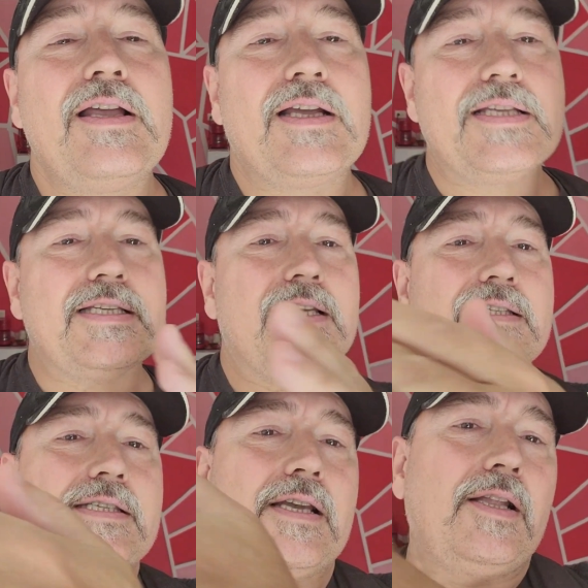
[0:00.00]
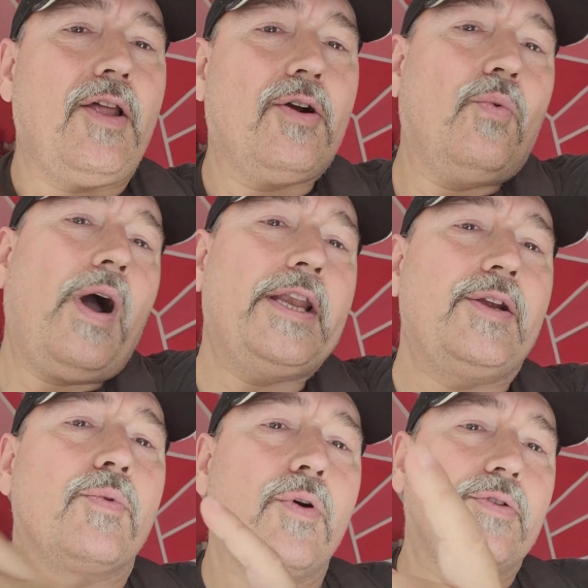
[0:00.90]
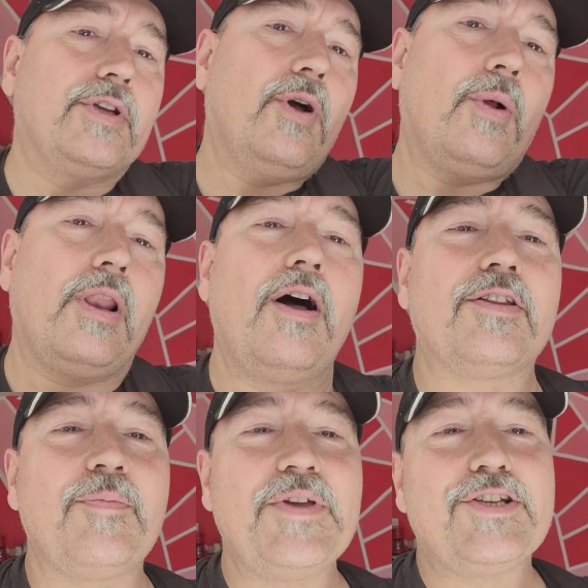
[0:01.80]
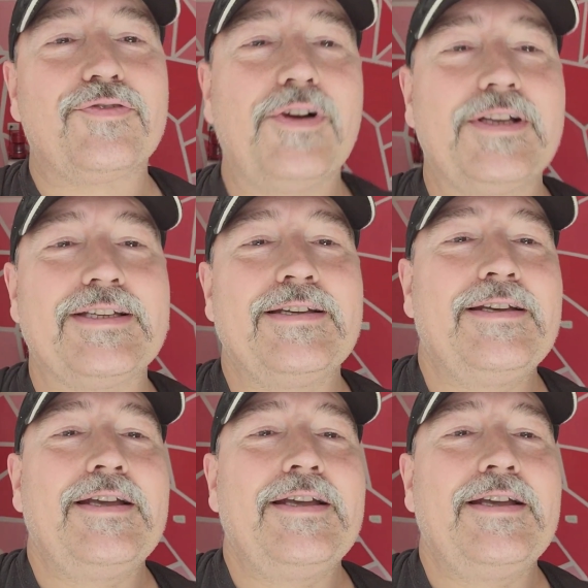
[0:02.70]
because it's a long, windy road to go along the beachfront